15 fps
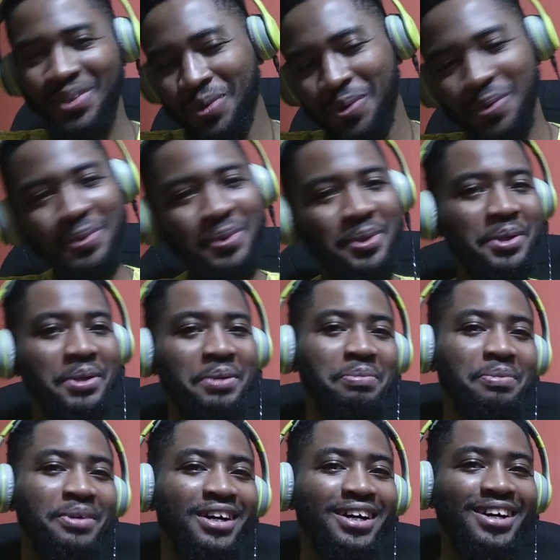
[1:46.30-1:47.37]
I'm a
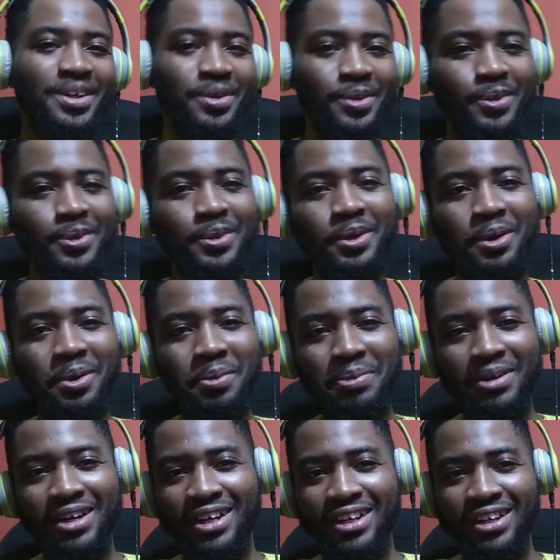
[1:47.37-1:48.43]
renegade. Hold up.
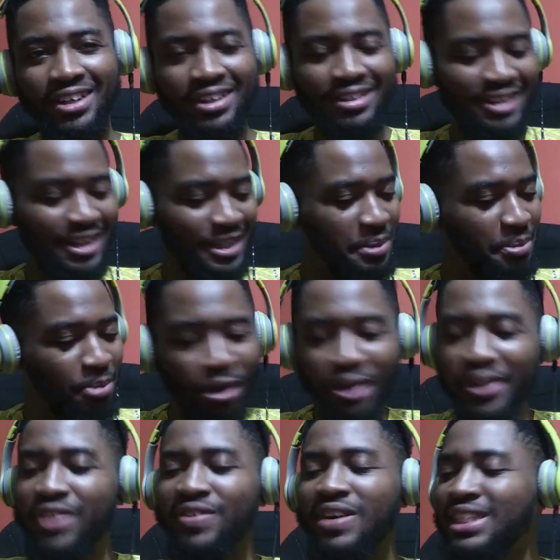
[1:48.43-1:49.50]
Alright, the boy
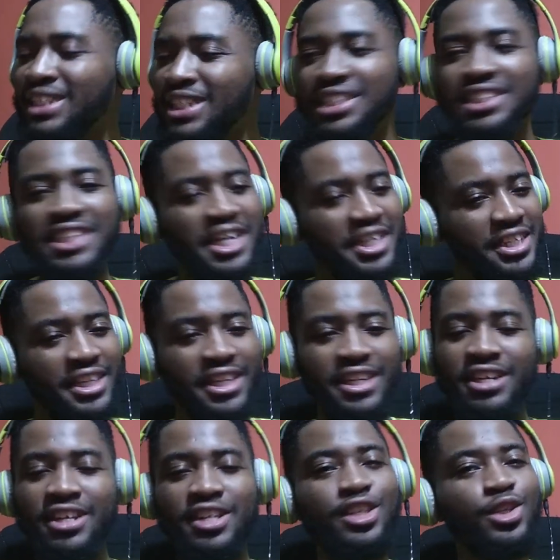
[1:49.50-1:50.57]
never needs any
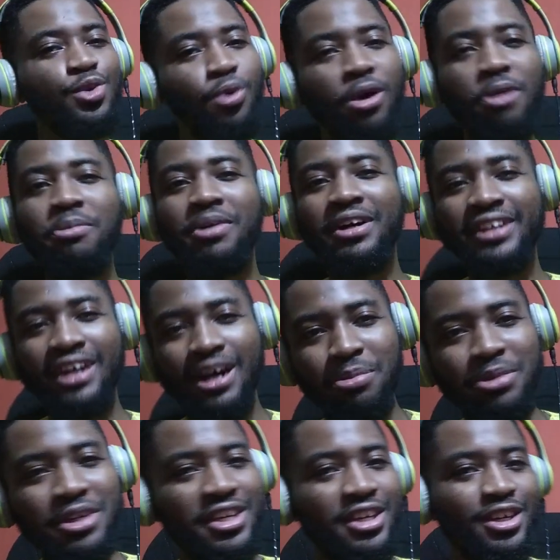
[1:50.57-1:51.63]
aid. He's a one-man
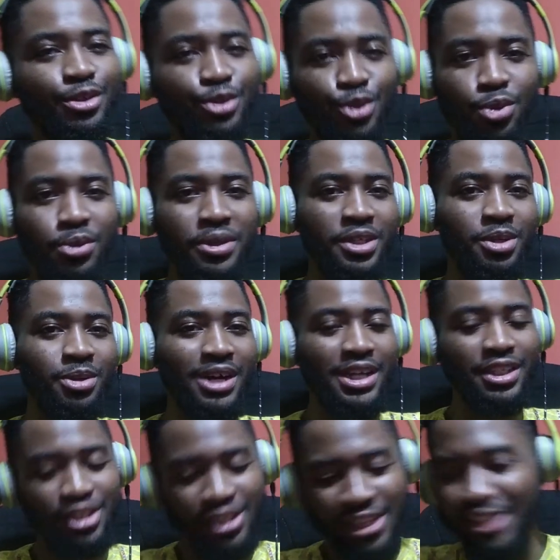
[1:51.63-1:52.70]
army, he can do it, alright?
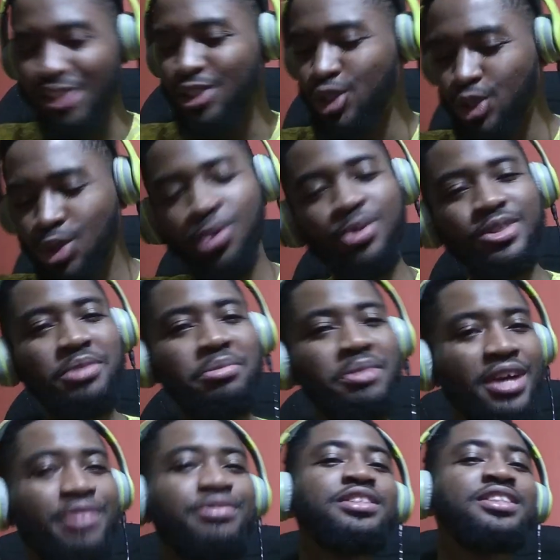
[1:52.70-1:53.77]
The lady shows him
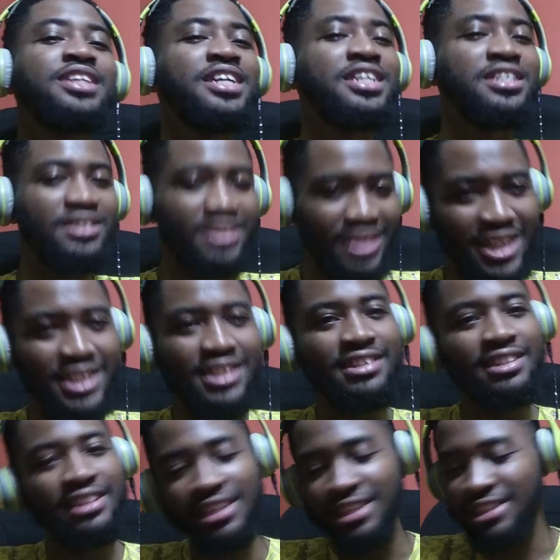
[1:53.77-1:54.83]
every day he's
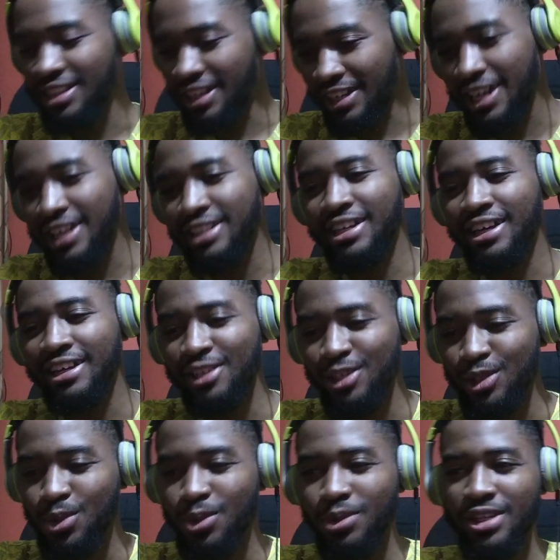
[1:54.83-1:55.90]
getting laid. I like that.
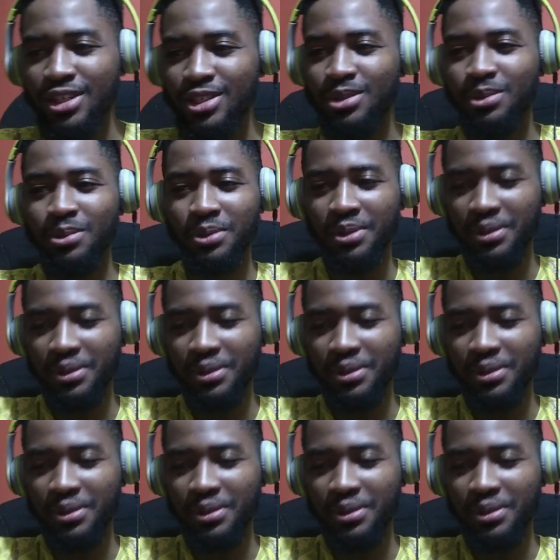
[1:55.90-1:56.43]
Let's go.